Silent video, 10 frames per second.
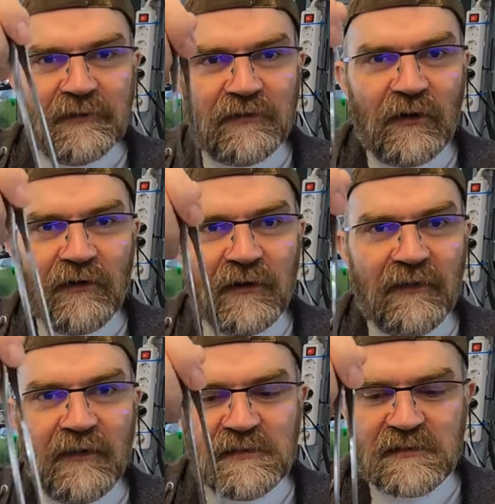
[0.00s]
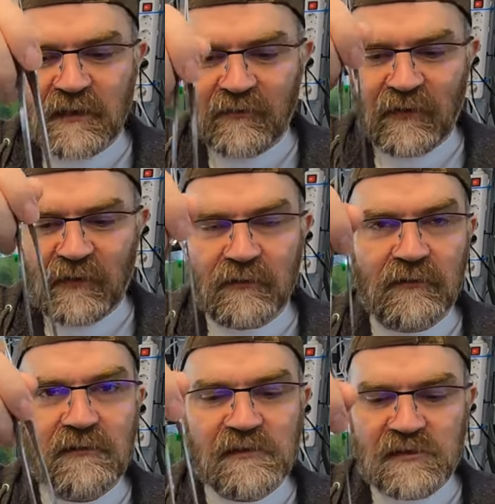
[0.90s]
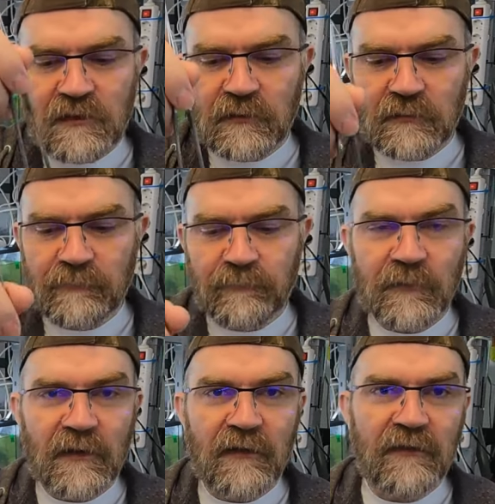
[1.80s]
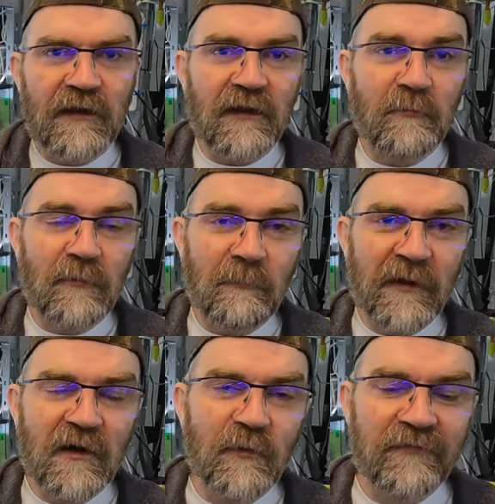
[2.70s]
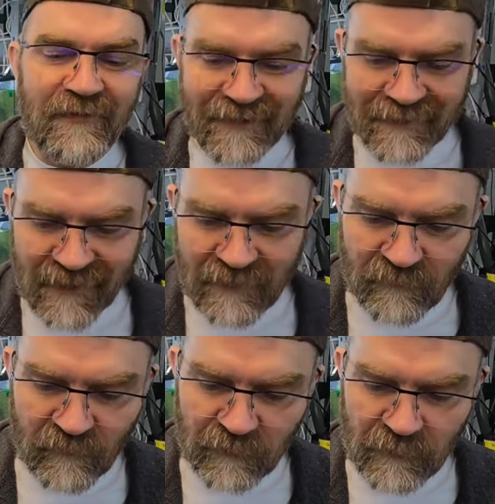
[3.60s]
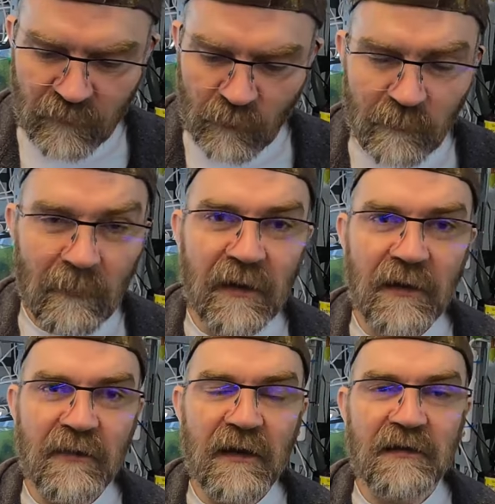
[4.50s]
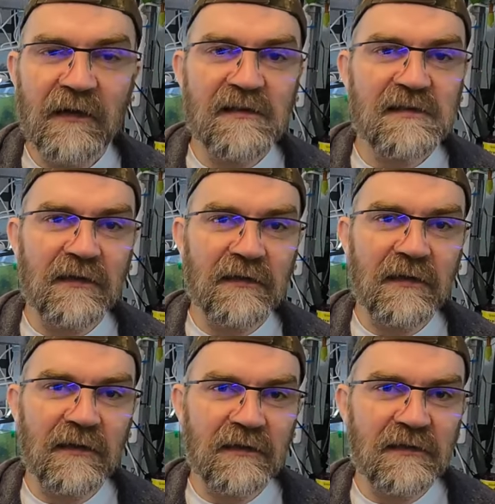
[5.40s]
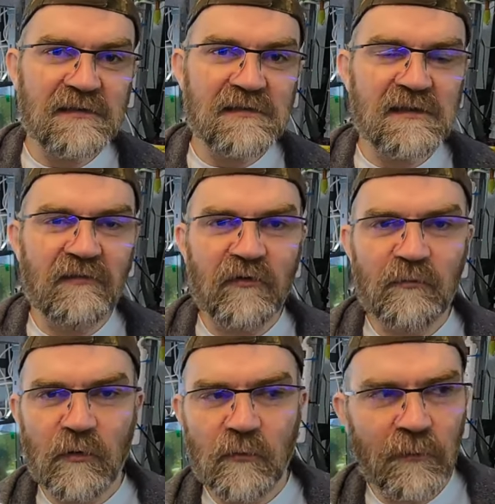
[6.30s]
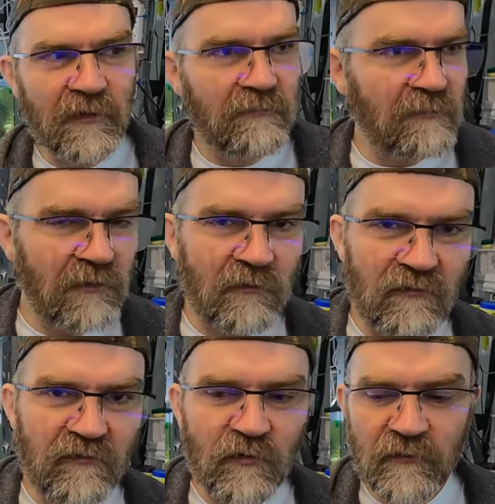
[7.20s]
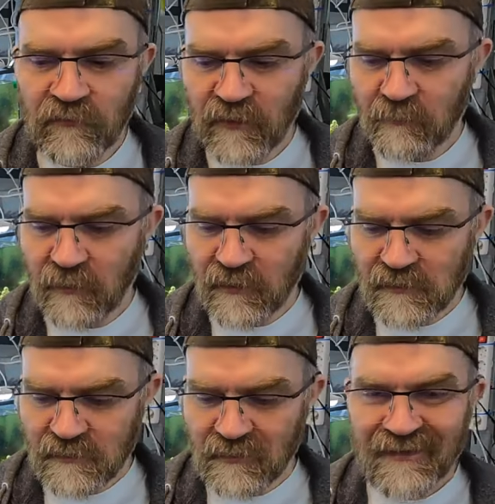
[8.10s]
turn like this, I give it a little stir, and then I microwave it again for another minute, and then, guys, I let it at least sit for probably, I don't know, four or five minutes.